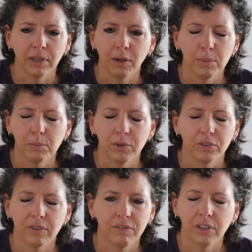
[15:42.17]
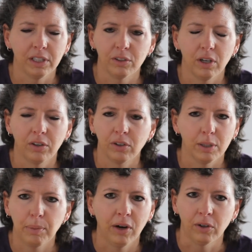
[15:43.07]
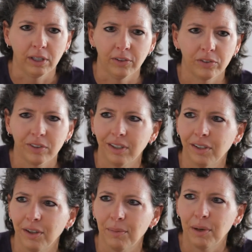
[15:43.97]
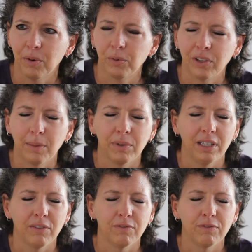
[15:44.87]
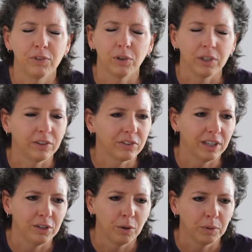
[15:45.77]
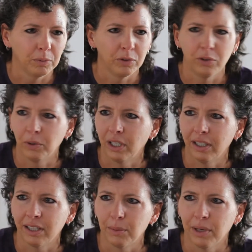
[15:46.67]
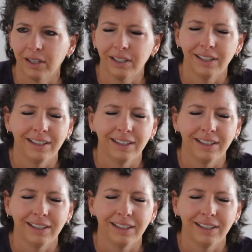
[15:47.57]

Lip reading: but I remember feeling utterly powerless about what was happening and furious that no one was doing anything about it.